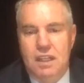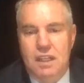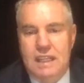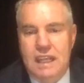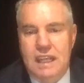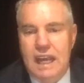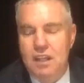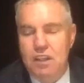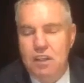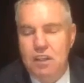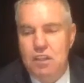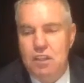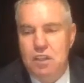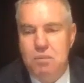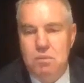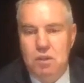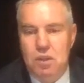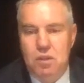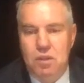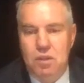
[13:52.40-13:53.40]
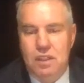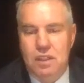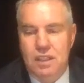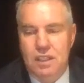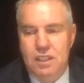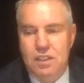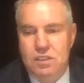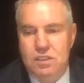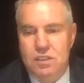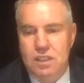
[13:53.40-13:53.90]
Gated
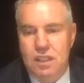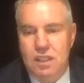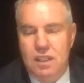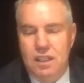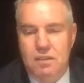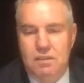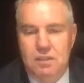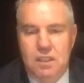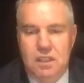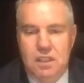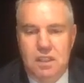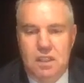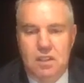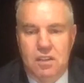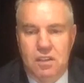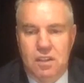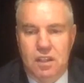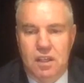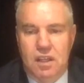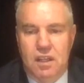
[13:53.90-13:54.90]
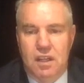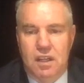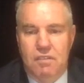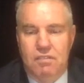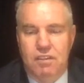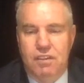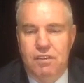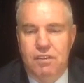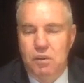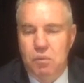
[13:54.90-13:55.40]
communities are
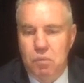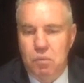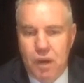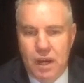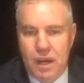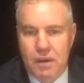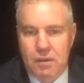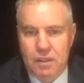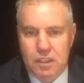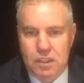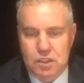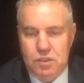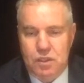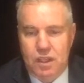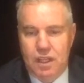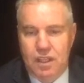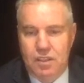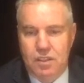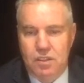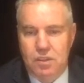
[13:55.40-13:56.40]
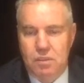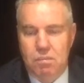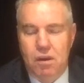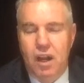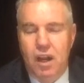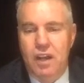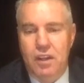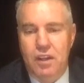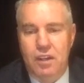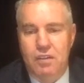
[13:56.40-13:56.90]
very rare in Australia. You
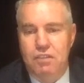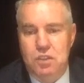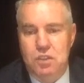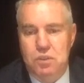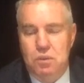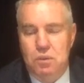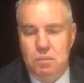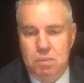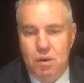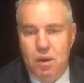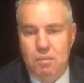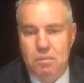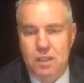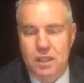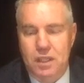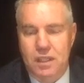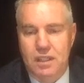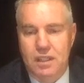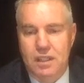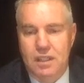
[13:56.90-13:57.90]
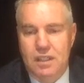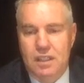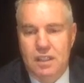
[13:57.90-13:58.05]
buy an individual property.